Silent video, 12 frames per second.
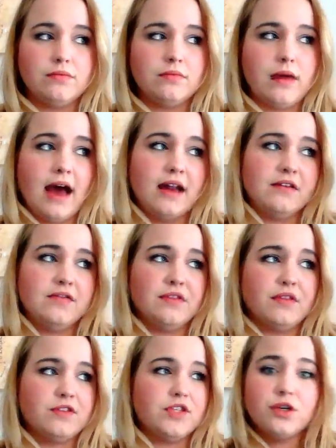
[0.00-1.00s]
out of
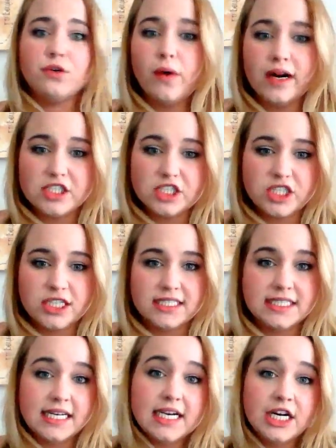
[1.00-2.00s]
2 questions
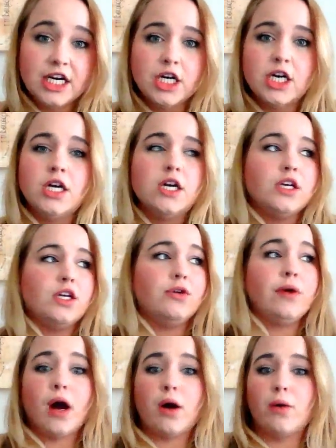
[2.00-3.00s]
here, you
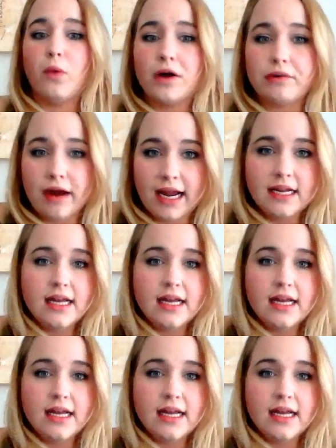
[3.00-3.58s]
got 1 right.